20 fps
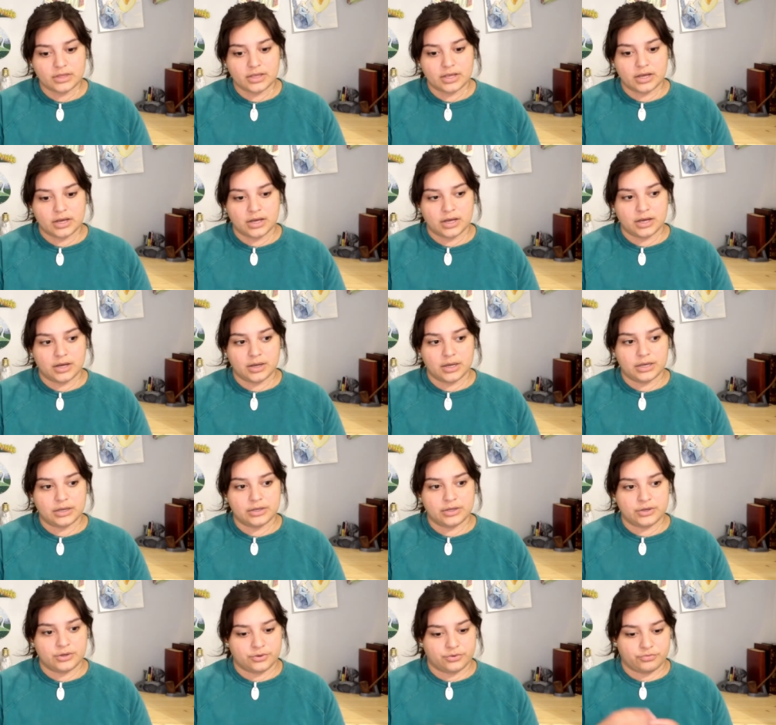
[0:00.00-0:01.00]
uh,
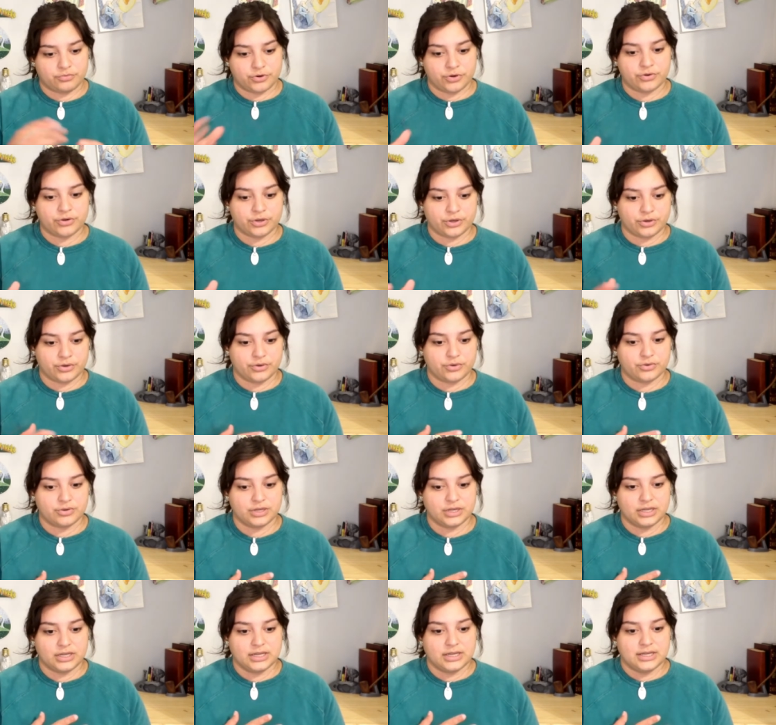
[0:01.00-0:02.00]
you know, Frodo
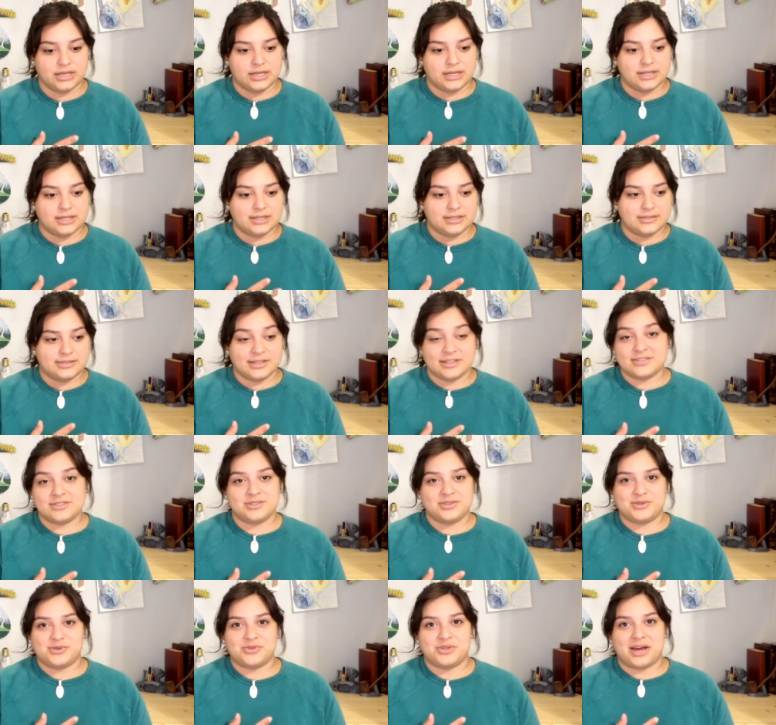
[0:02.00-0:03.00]

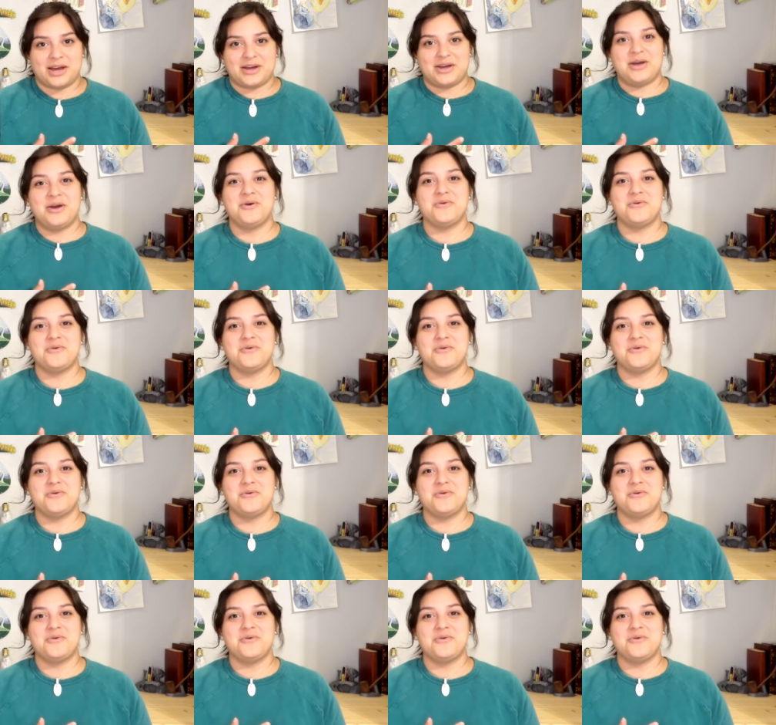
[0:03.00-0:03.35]
doesn't do that